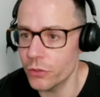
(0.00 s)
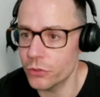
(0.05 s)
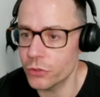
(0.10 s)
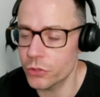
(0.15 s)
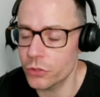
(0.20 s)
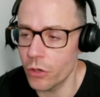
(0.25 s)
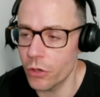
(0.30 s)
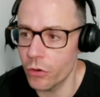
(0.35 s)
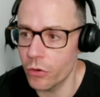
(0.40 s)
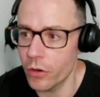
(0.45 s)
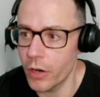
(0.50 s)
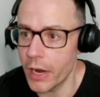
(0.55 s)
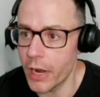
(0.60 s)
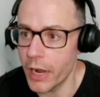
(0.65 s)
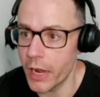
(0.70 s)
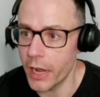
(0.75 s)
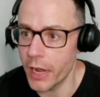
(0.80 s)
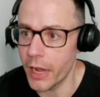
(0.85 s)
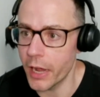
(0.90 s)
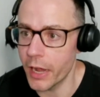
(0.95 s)
So
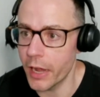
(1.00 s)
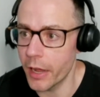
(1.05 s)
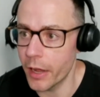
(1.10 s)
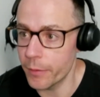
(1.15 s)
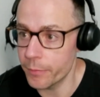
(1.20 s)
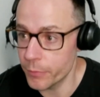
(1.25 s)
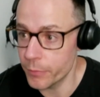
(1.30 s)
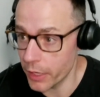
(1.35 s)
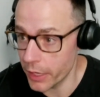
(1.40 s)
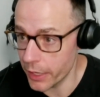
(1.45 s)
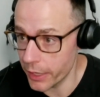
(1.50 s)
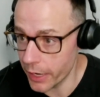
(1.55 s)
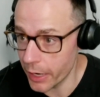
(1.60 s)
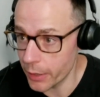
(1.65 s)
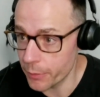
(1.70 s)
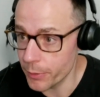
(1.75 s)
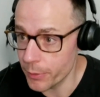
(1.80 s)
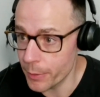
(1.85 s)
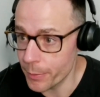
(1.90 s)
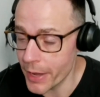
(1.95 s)
I
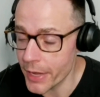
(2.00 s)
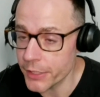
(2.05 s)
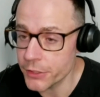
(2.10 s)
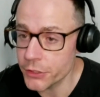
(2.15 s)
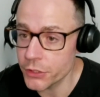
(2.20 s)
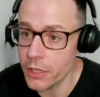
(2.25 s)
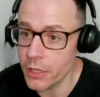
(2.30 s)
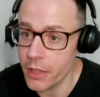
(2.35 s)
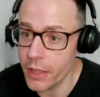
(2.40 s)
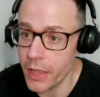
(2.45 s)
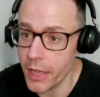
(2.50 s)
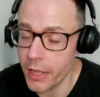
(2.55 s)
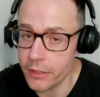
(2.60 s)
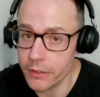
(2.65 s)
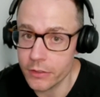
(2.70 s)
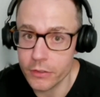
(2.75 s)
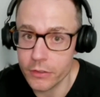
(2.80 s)
would imagine that